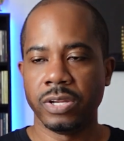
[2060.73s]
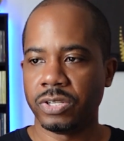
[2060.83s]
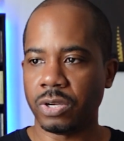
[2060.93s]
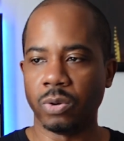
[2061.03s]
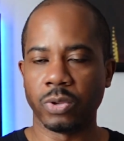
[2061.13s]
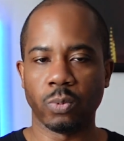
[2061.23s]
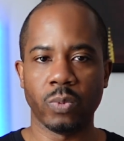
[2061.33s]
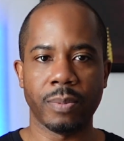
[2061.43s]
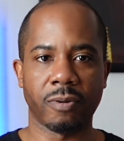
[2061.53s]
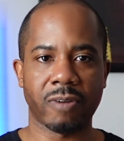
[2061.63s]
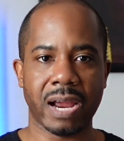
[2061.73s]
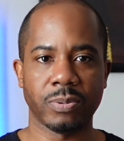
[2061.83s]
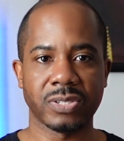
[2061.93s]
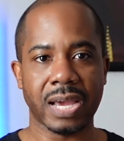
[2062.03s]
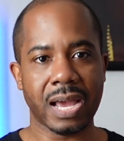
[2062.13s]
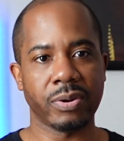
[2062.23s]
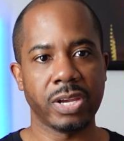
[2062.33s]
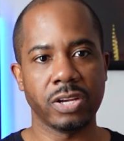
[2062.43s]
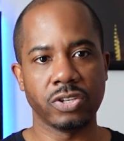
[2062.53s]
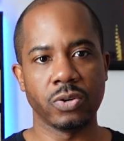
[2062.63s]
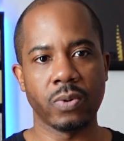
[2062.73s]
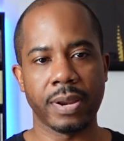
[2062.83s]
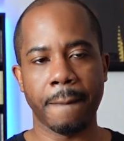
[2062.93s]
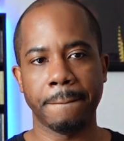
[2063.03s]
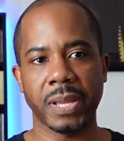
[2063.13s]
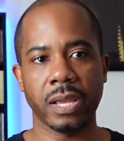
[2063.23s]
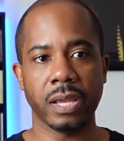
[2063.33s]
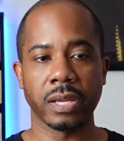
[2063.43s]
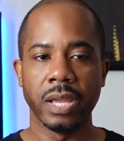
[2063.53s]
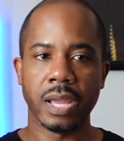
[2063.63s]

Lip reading: Show that women rappers are out here doing it big.